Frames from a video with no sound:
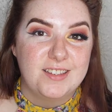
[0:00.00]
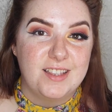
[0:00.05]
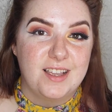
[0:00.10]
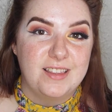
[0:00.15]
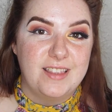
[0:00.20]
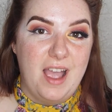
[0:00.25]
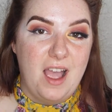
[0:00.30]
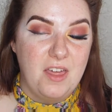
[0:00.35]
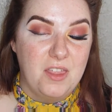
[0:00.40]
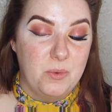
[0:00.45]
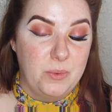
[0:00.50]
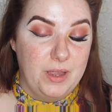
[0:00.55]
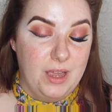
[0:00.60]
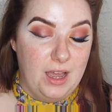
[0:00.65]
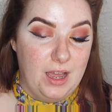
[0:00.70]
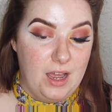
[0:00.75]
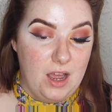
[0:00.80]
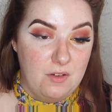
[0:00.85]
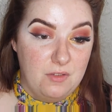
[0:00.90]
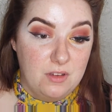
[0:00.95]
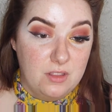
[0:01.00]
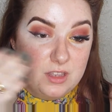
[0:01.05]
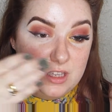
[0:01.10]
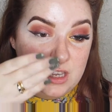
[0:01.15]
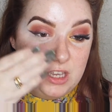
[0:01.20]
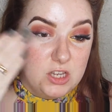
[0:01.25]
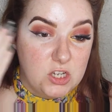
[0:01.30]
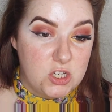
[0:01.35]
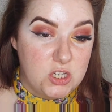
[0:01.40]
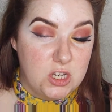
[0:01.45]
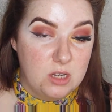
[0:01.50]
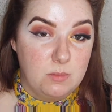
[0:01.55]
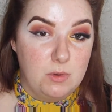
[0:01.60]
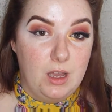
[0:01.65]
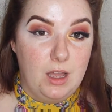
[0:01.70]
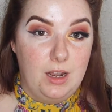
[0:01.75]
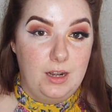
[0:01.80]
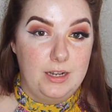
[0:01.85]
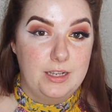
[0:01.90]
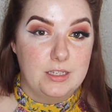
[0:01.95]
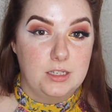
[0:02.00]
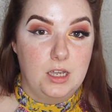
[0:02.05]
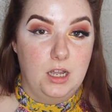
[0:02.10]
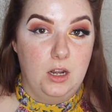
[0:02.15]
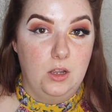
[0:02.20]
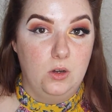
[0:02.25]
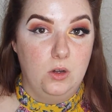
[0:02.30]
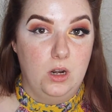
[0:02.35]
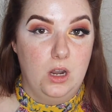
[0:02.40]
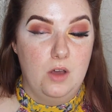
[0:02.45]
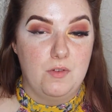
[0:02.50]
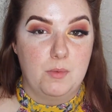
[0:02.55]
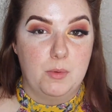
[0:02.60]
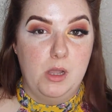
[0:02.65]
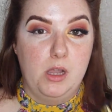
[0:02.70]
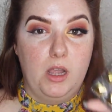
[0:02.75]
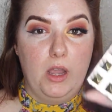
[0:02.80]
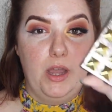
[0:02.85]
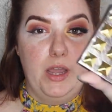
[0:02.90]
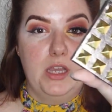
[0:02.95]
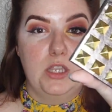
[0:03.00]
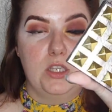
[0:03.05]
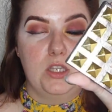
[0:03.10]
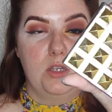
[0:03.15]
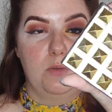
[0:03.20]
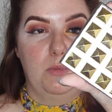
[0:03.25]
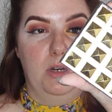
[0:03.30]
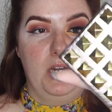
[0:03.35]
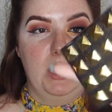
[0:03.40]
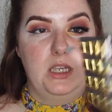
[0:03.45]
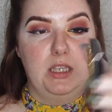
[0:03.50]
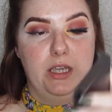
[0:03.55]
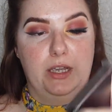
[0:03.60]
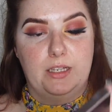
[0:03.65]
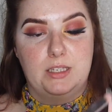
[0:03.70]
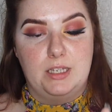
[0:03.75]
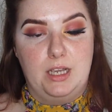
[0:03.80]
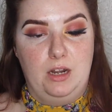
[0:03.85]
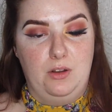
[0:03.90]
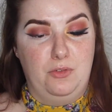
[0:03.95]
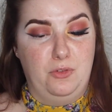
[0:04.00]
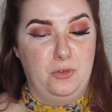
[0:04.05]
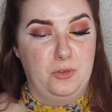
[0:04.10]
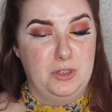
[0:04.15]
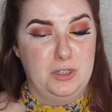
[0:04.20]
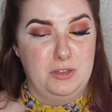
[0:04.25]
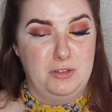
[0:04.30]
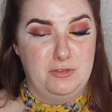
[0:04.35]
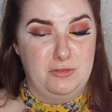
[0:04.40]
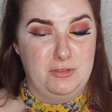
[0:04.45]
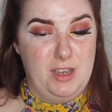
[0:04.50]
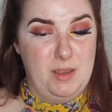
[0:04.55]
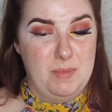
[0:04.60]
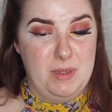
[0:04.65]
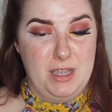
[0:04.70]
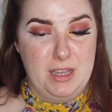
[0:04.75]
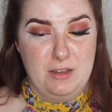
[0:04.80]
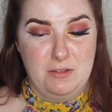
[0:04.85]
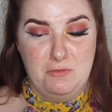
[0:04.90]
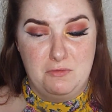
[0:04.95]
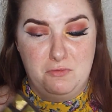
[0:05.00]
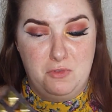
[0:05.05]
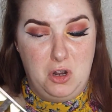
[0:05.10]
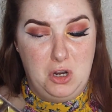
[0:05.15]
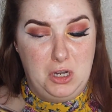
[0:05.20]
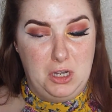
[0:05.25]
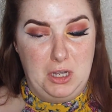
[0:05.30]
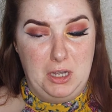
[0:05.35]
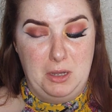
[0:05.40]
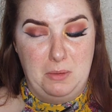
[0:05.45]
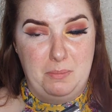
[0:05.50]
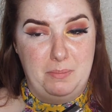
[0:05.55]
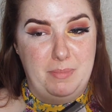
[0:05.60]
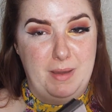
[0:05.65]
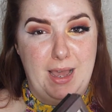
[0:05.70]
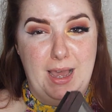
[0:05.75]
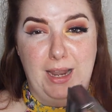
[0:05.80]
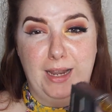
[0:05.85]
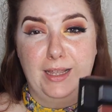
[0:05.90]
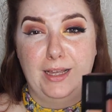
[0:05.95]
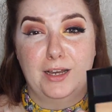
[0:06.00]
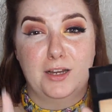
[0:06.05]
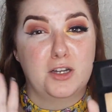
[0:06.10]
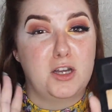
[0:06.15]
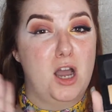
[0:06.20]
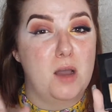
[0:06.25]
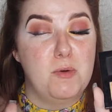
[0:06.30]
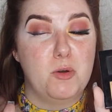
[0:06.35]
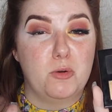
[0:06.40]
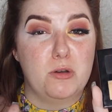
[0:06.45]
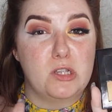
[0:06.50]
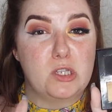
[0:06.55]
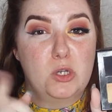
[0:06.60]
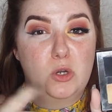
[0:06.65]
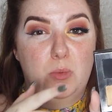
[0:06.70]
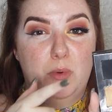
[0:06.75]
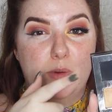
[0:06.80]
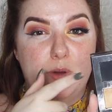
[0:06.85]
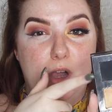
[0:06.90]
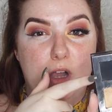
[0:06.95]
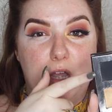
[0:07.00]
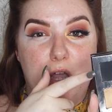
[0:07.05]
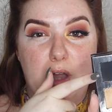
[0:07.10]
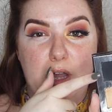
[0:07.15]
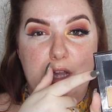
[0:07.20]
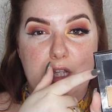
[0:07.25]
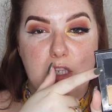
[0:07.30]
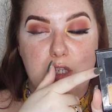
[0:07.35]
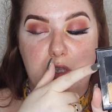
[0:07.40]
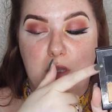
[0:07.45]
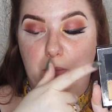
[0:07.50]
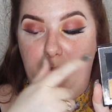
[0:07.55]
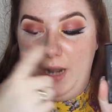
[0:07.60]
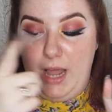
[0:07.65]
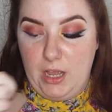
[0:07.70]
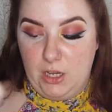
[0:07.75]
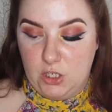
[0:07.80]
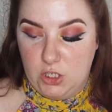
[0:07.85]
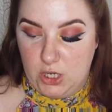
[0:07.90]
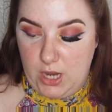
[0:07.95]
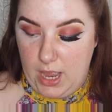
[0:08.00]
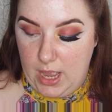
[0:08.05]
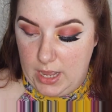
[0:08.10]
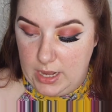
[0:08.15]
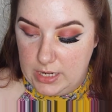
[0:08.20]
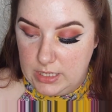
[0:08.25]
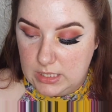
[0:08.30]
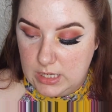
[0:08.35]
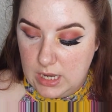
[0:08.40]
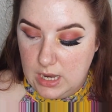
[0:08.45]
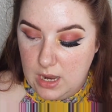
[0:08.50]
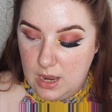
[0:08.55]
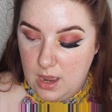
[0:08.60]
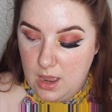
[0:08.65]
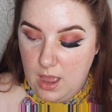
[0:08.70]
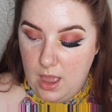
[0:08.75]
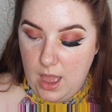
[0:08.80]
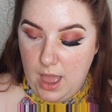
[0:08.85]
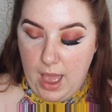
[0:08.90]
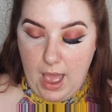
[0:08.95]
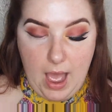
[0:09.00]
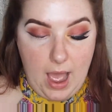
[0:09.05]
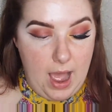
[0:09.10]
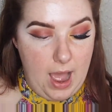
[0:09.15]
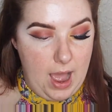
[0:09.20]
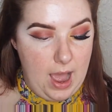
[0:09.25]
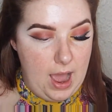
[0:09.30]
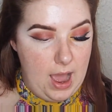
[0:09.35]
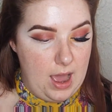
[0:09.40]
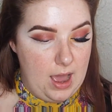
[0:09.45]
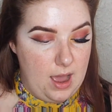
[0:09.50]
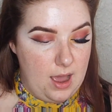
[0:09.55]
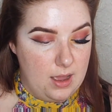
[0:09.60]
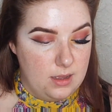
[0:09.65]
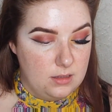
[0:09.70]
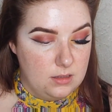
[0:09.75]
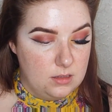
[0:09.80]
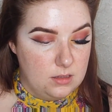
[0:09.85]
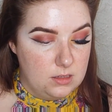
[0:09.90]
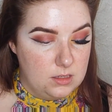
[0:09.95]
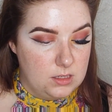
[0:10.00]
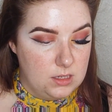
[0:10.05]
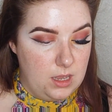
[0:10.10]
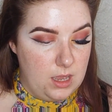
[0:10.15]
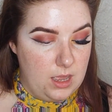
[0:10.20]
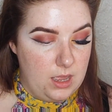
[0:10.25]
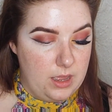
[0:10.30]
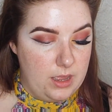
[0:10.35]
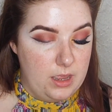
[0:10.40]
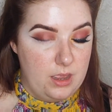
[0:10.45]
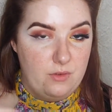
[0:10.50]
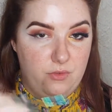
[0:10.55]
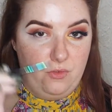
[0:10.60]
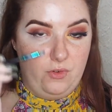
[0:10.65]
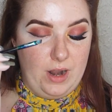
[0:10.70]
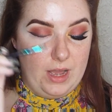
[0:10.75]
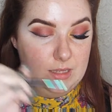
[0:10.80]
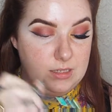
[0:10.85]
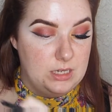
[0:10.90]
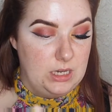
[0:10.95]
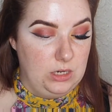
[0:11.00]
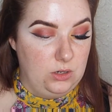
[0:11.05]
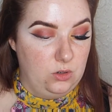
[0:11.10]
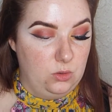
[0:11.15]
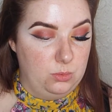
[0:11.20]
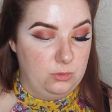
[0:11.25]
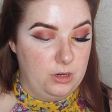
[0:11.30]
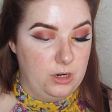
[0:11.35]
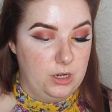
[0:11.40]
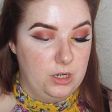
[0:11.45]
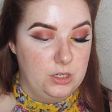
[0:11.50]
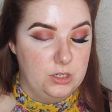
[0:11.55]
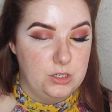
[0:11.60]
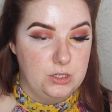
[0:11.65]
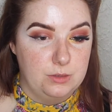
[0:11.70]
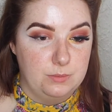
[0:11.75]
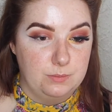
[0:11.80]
now that we have the shimmer lid colour all over, I'm going to go into my NYX California Dreamin' Rocker palette. Can't remember what it's called, but I'm going to go into the black shade and a flat angle brush.